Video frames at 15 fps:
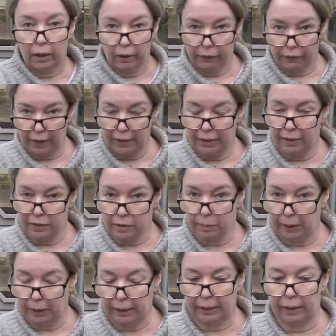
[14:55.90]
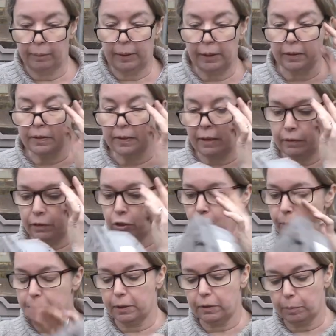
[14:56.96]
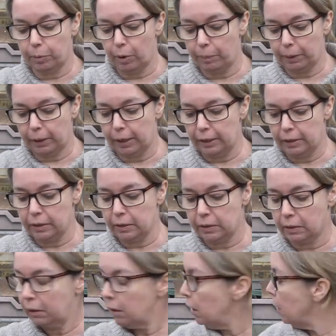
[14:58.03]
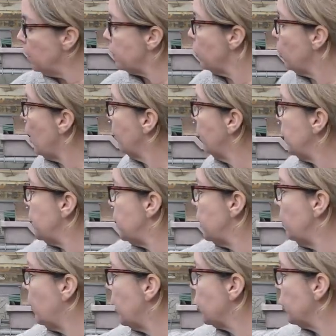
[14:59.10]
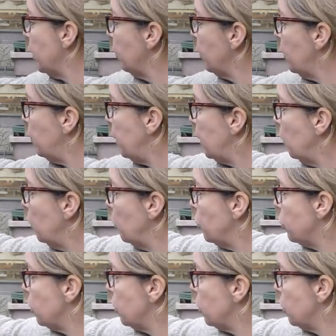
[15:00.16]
they need to be clear because they're the tops of the propagators. So what I'm going to do, actually, I'm going to be good.